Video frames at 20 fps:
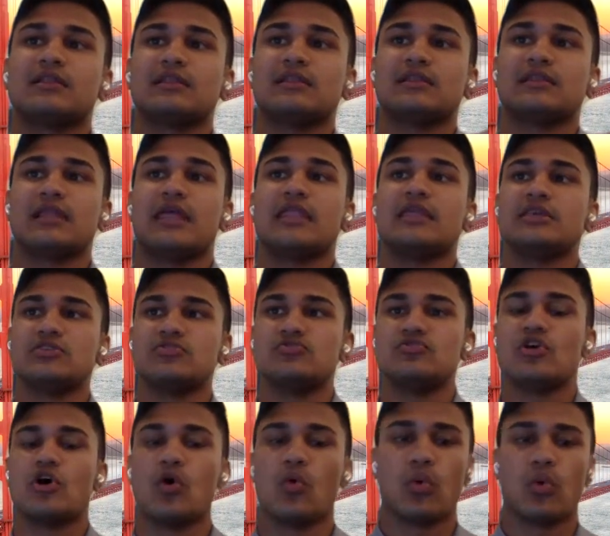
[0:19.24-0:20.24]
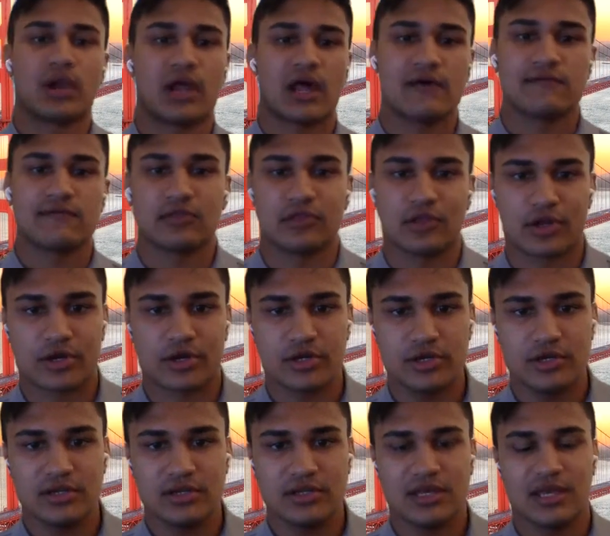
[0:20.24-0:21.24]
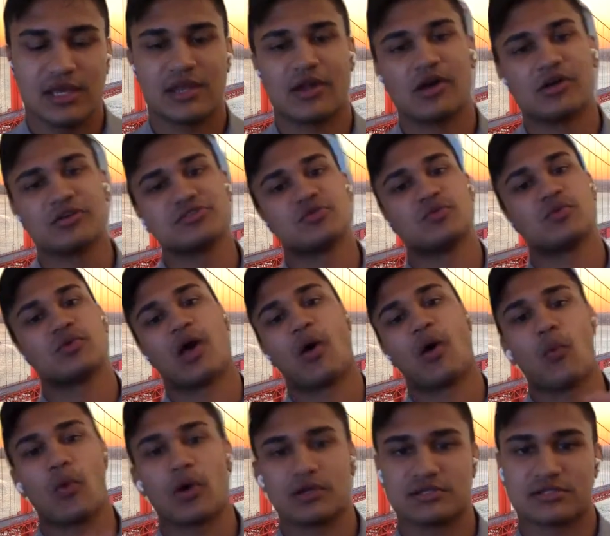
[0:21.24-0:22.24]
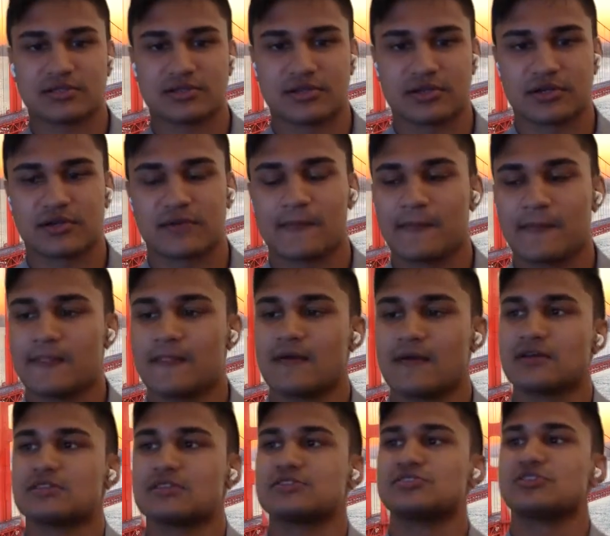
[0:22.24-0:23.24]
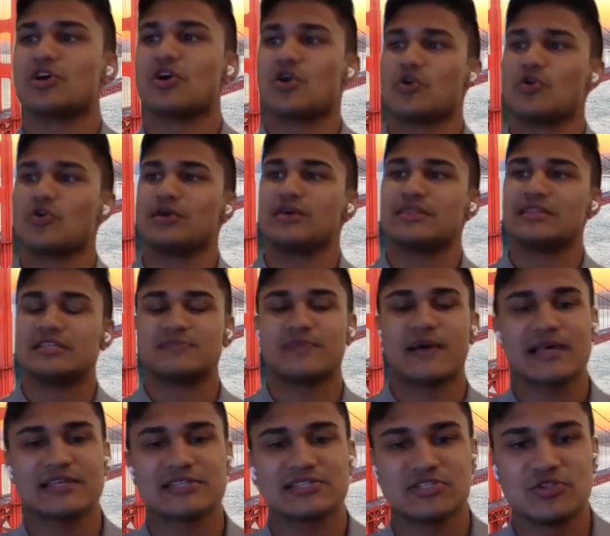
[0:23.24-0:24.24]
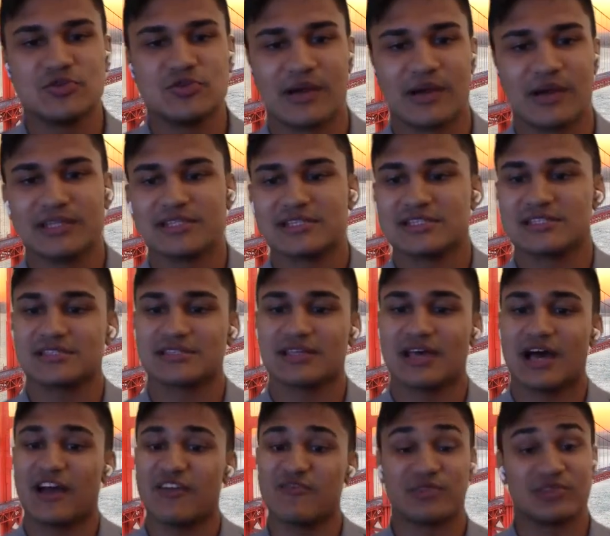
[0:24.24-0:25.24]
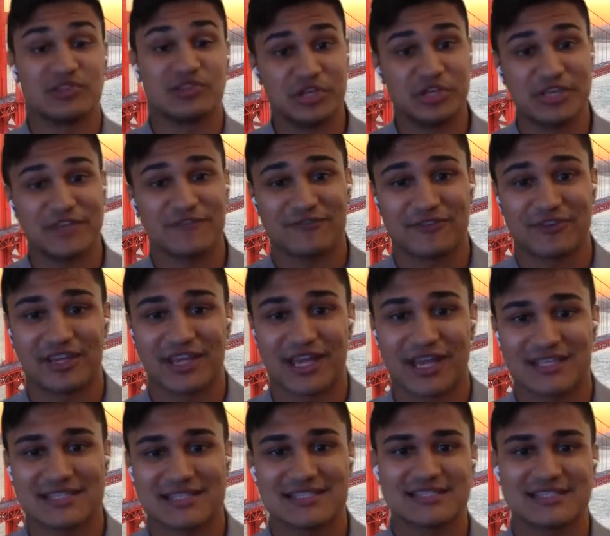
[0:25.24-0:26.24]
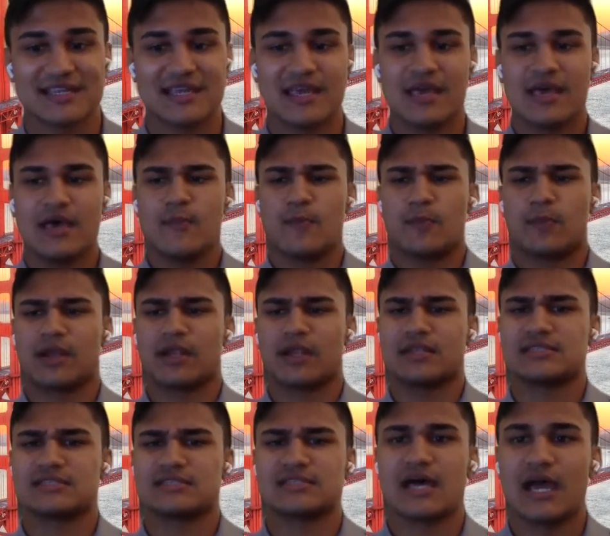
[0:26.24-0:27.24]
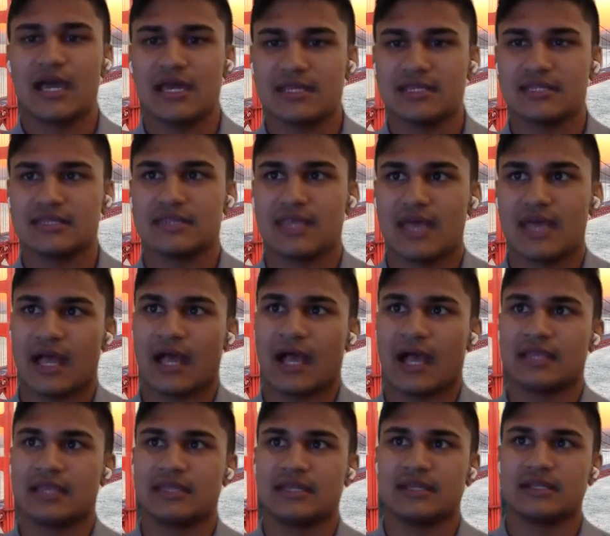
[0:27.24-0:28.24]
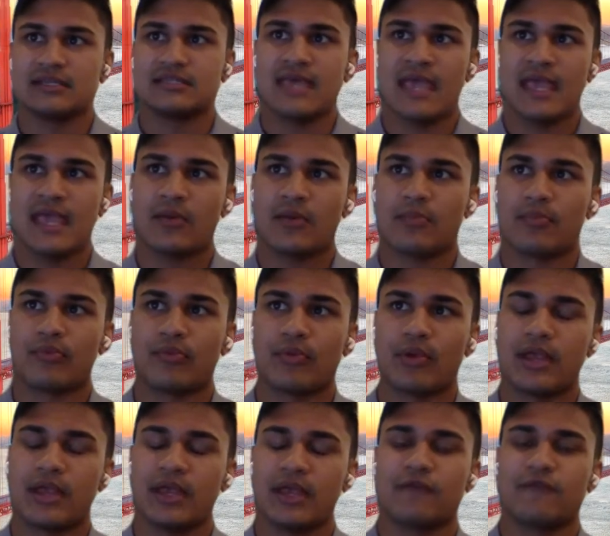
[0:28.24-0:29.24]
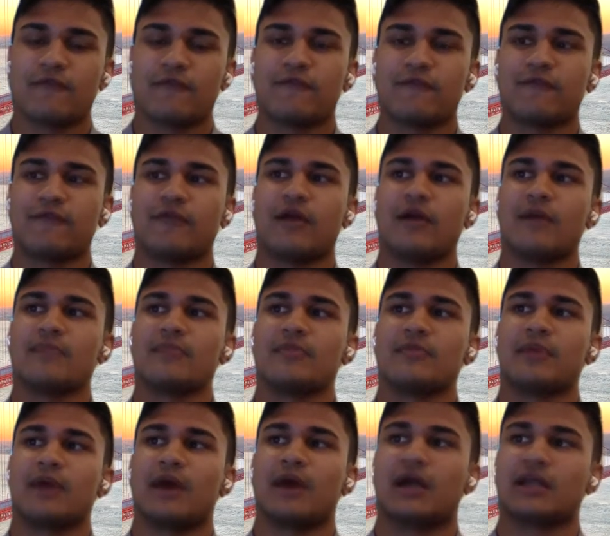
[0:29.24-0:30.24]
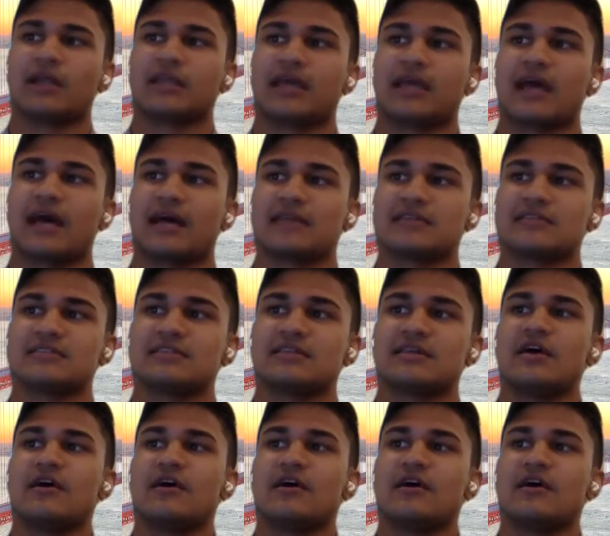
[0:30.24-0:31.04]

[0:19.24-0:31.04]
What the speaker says: letting you know what I've learned and also what I want to learn. So in these past 2 months, I've been looking for guests, but I decided that I needed to take a break from the podcast,